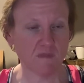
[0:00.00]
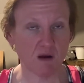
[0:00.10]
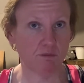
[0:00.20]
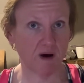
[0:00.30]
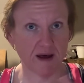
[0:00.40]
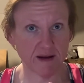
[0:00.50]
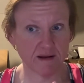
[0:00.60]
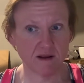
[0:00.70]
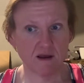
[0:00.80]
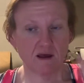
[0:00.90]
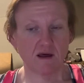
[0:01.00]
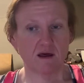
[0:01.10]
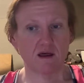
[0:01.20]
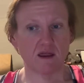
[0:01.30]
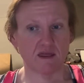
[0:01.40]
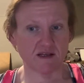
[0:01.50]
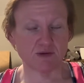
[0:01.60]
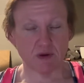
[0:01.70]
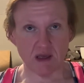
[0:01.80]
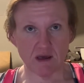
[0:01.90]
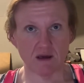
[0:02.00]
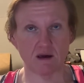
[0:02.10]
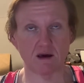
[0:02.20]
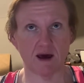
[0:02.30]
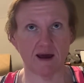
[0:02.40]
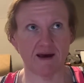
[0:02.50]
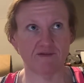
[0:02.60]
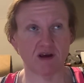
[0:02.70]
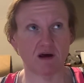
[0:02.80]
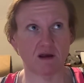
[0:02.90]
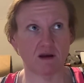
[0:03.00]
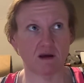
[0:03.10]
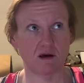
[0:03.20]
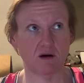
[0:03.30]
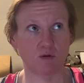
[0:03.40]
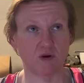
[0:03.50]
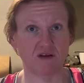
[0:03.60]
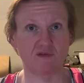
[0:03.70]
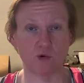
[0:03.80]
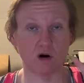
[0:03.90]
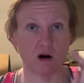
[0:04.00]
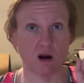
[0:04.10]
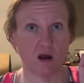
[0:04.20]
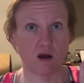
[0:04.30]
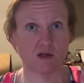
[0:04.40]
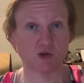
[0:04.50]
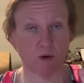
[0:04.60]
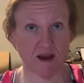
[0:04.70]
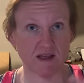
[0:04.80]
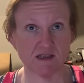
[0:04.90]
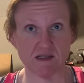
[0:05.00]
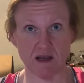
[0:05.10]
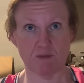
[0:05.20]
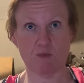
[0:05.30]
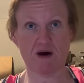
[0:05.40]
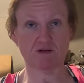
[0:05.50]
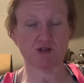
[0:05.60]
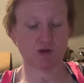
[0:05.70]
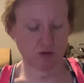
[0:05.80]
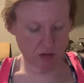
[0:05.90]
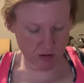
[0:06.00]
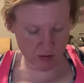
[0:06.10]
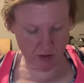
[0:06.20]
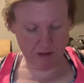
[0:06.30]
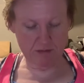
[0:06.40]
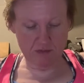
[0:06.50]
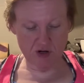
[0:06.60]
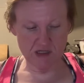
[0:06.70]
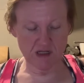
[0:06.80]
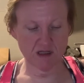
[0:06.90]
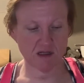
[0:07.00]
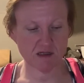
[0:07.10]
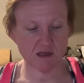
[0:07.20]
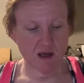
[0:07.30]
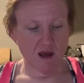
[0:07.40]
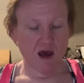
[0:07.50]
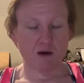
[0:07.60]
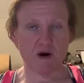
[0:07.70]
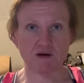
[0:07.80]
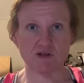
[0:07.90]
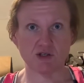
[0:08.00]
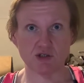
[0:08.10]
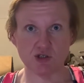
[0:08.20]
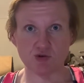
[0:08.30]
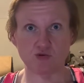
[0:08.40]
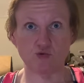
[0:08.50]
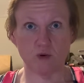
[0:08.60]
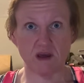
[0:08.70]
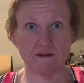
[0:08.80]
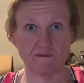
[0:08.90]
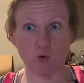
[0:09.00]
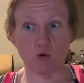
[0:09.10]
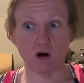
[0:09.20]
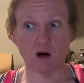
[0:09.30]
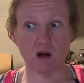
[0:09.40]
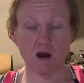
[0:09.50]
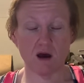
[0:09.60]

But this week I have done week 4 twice, and I'm about to, that's why I'm dressed like this, about to do week 4